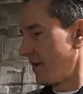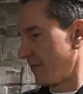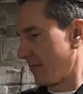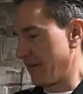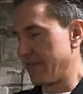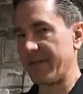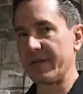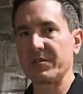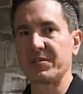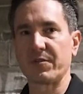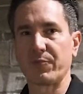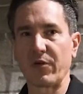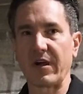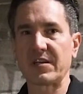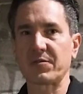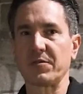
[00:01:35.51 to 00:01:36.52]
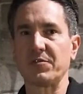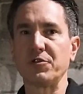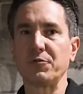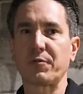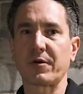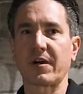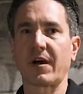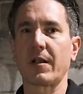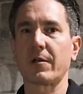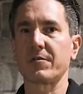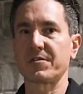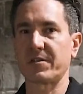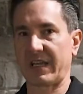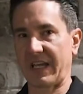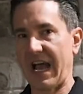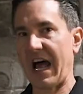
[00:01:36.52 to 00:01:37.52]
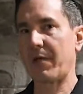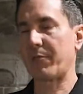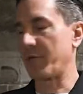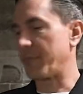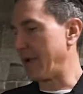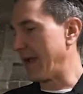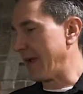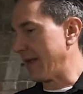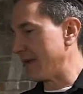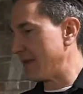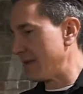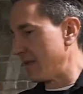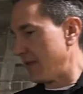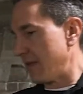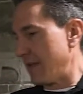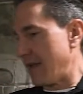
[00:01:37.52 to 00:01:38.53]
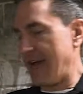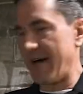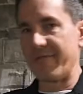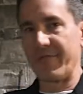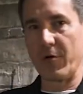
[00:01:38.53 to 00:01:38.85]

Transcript: Refinish the brakes with Dupli-Color's caliper paint. Have